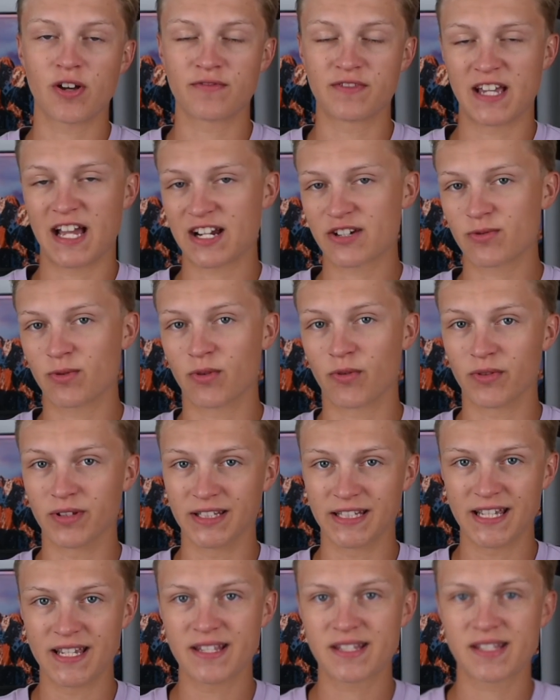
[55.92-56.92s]
off the actual
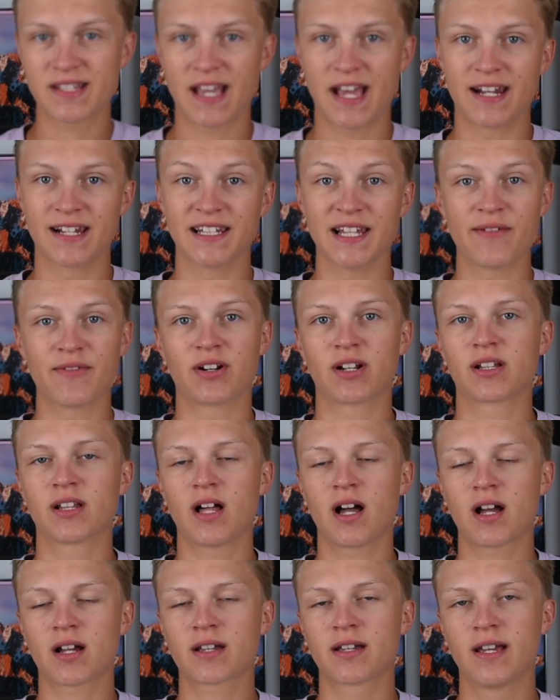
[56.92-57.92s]
release at 11
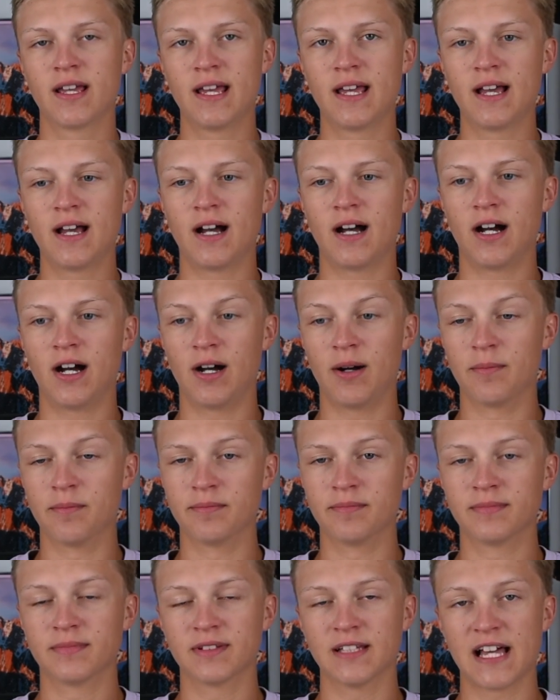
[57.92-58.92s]
o'clock.
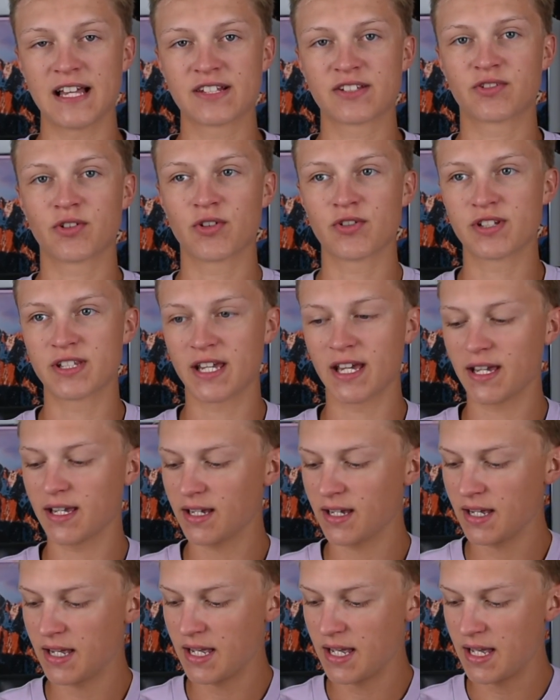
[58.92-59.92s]
Last Thursday,